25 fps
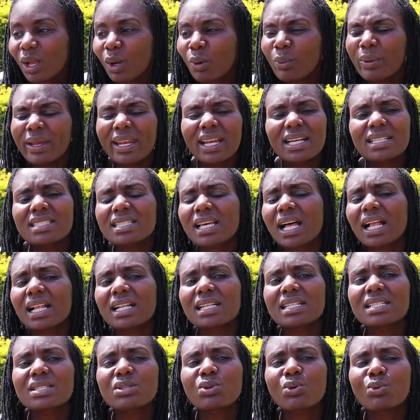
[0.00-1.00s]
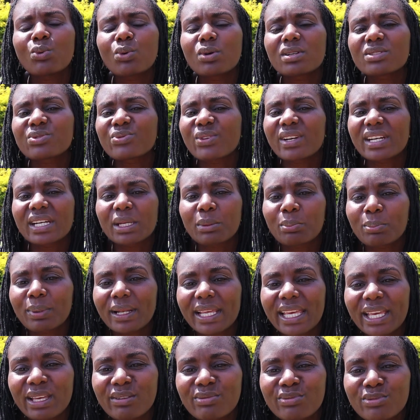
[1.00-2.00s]
When a child who was very
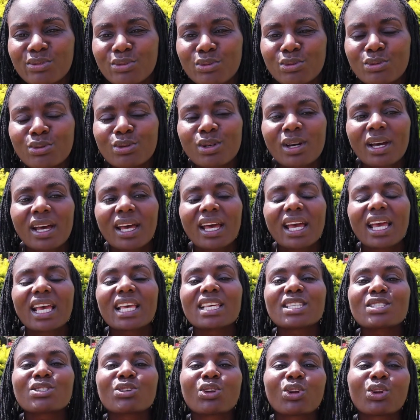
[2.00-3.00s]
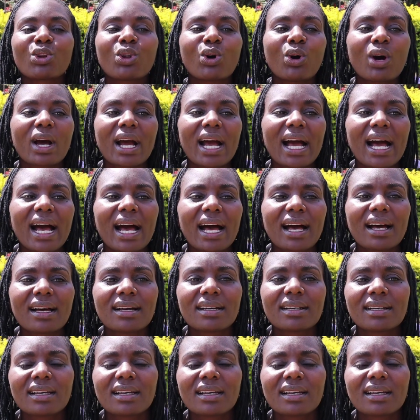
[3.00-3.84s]
playful is no longer